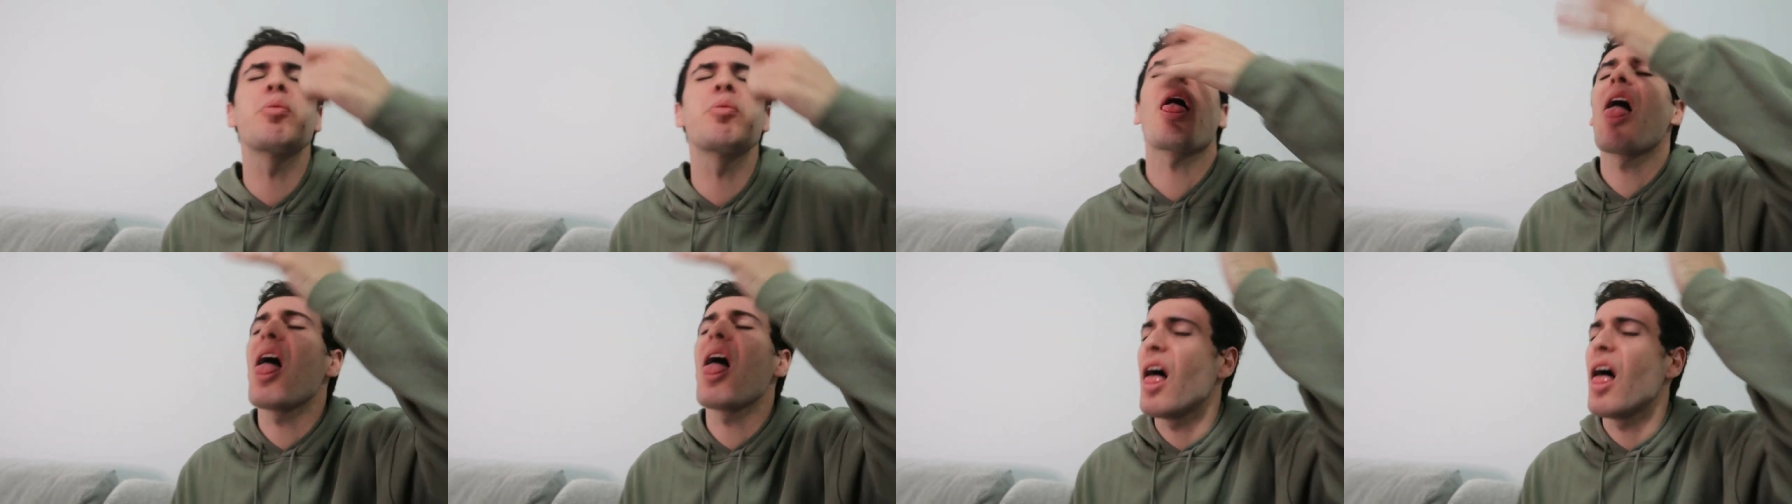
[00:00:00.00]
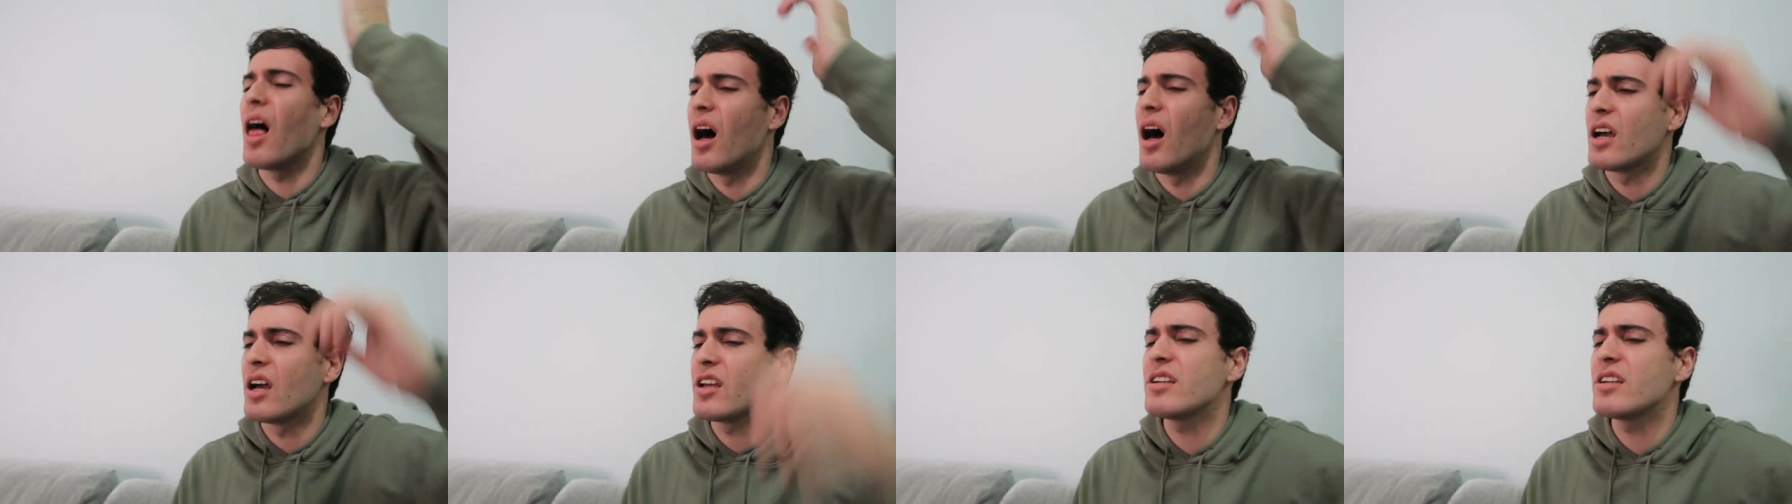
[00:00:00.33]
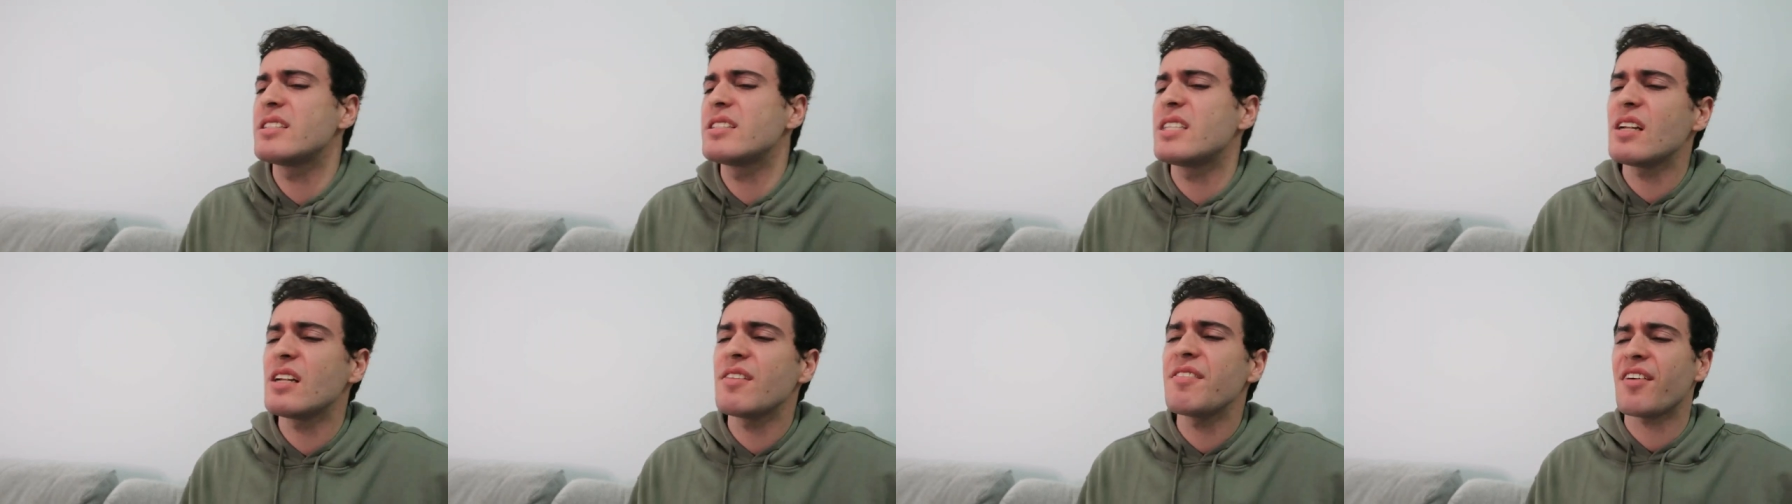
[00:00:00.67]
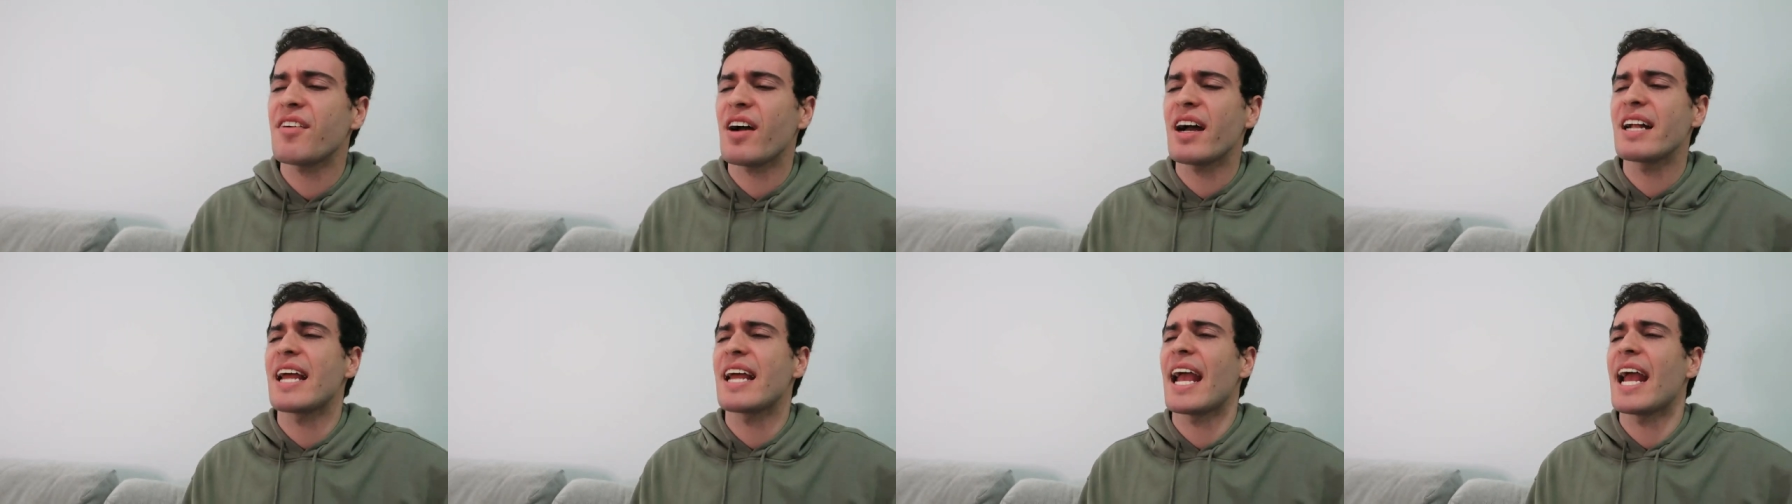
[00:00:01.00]
Blah. You didn't
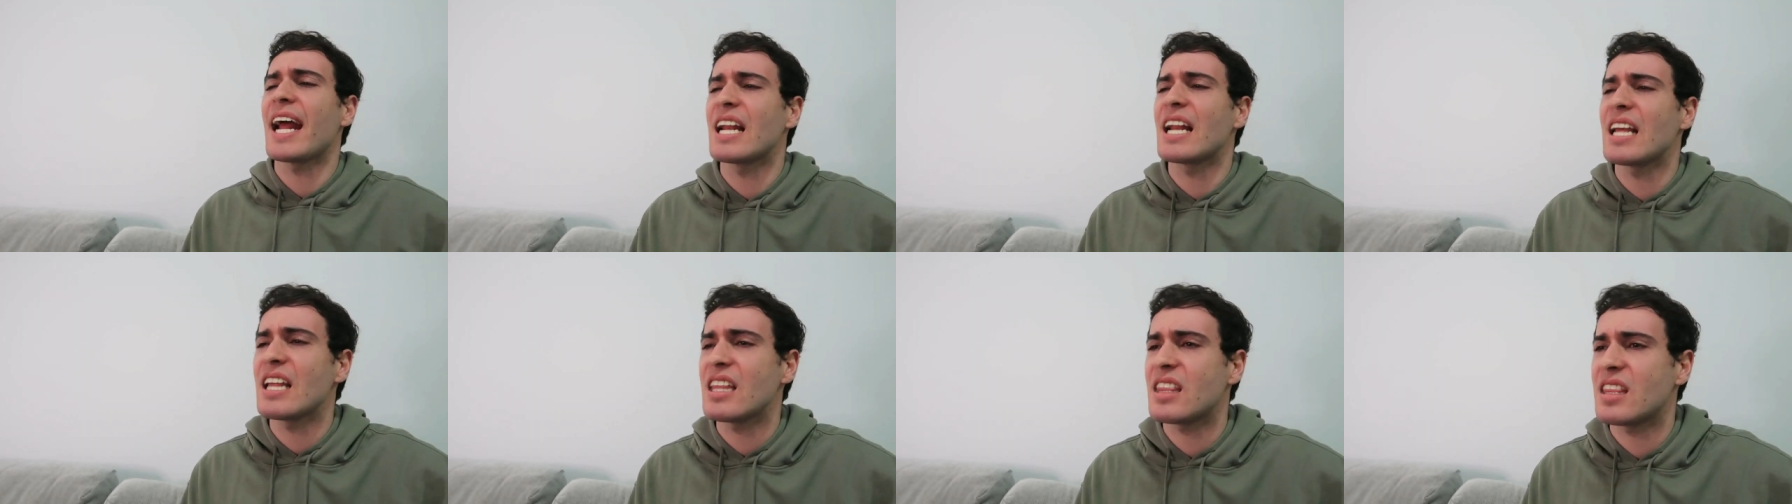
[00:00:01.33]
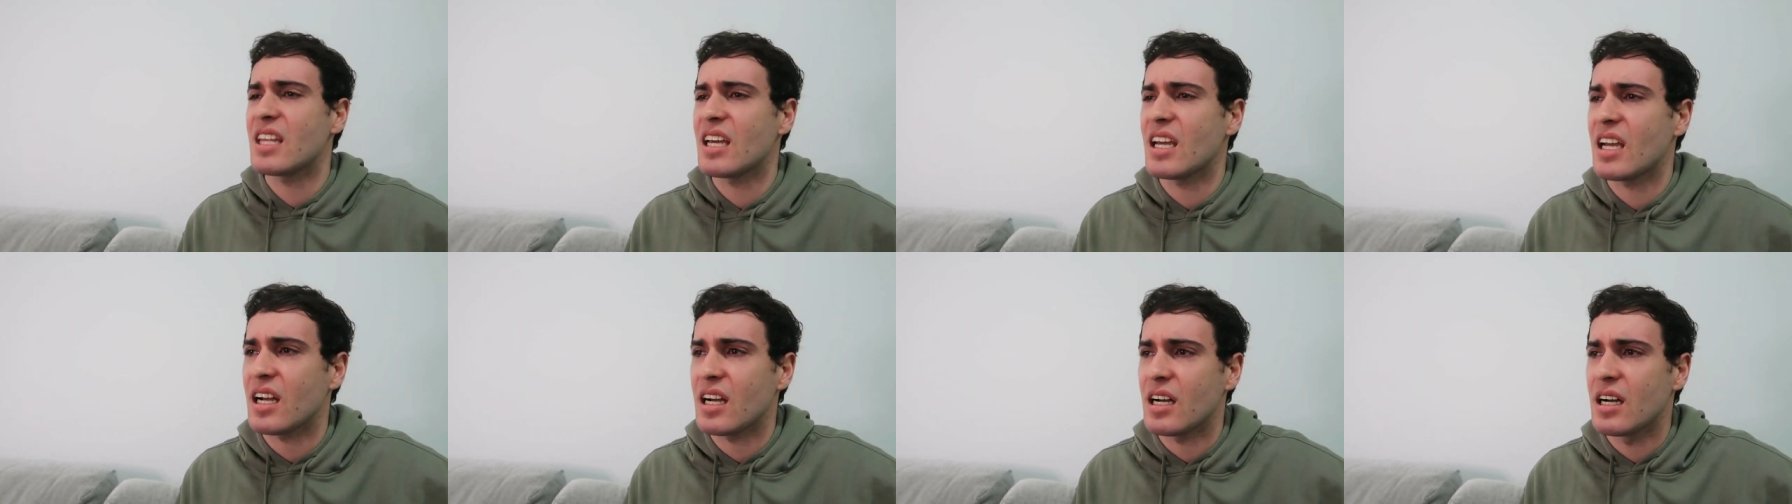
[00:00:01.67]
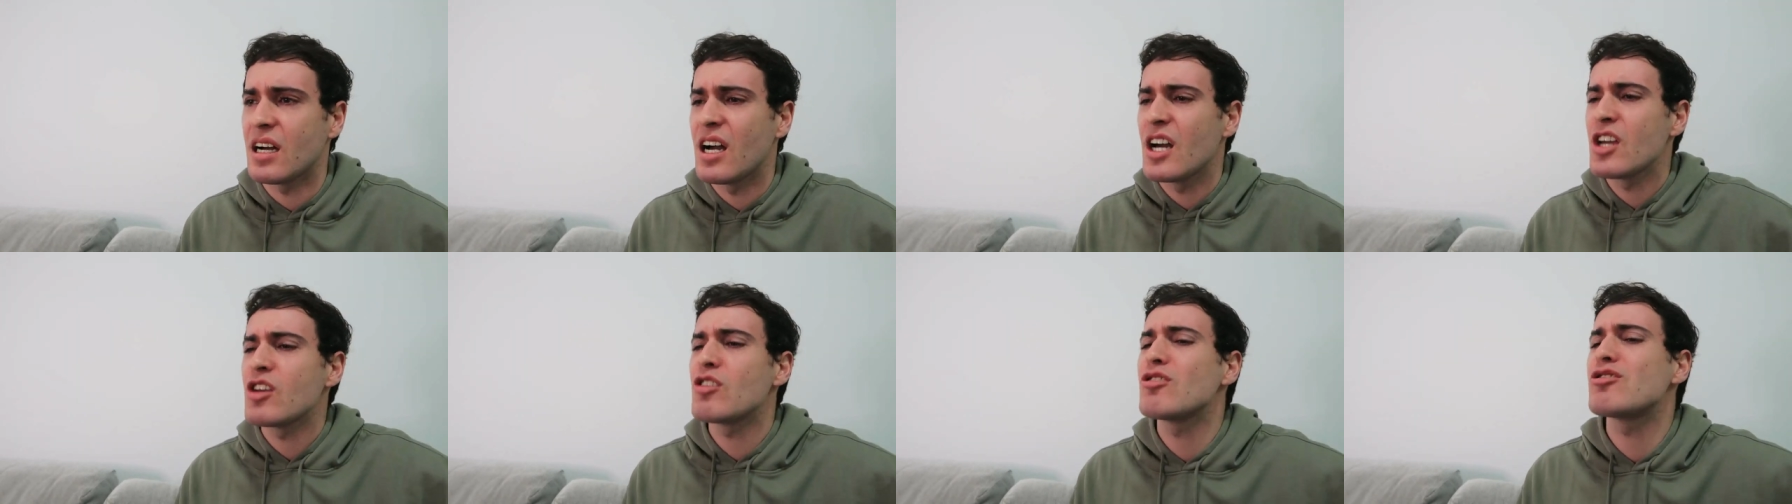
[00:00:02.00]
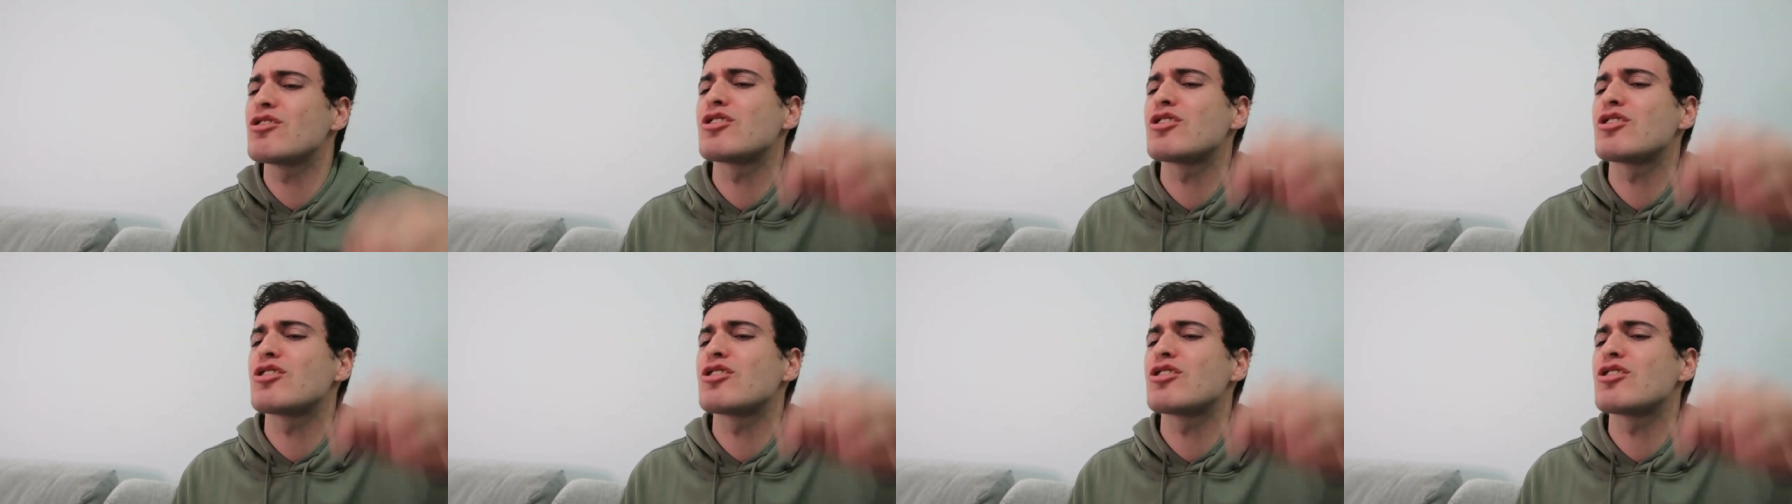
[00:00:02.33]
find anything. You